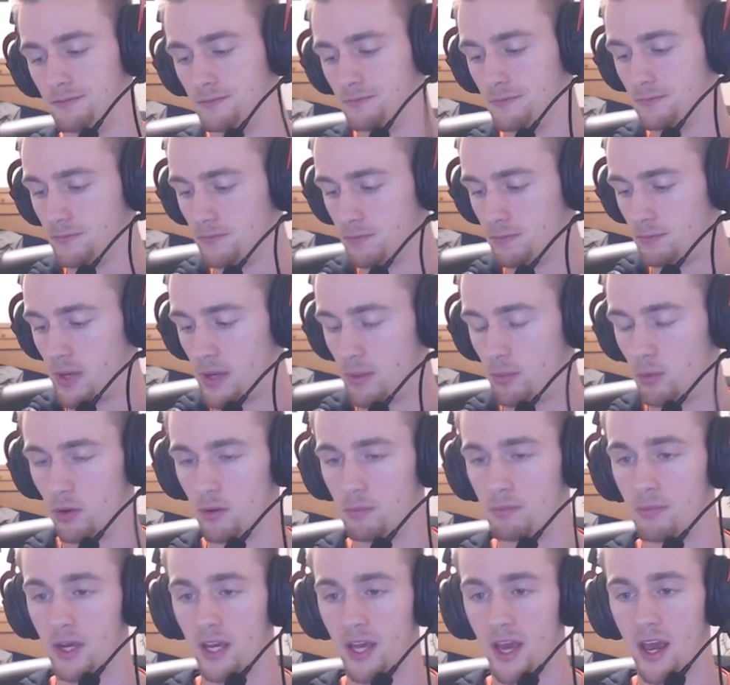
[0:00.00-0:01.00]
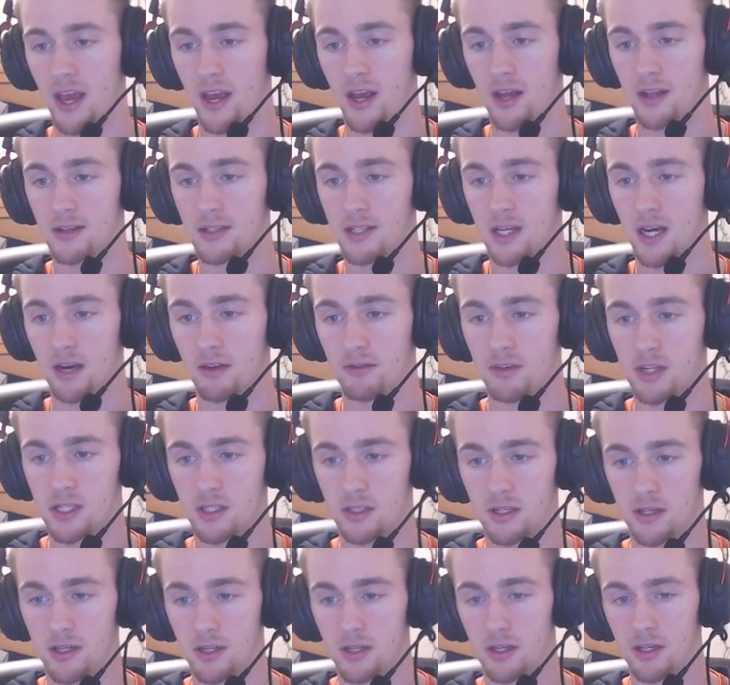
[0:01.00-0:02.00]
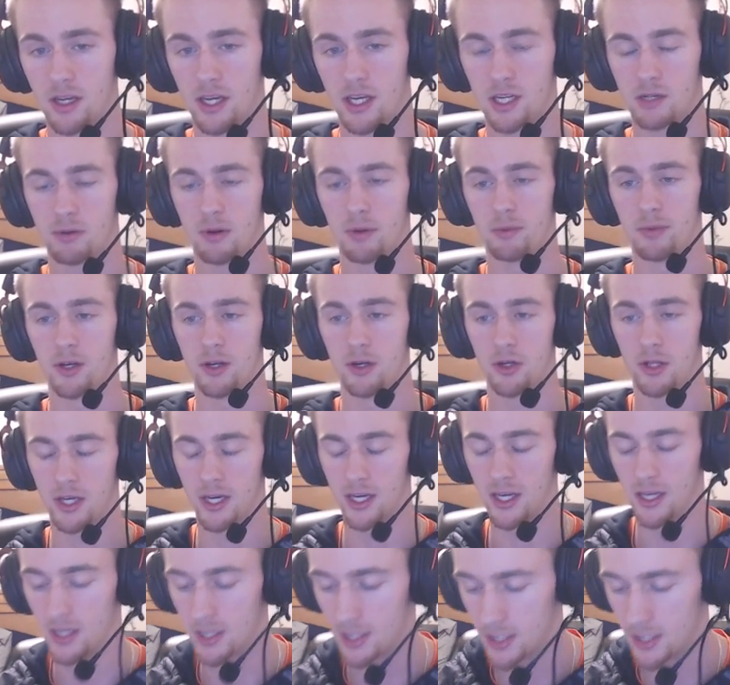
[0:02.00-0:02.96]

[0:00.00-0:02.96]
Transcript: People with big hands, obviously. You guys probably know that.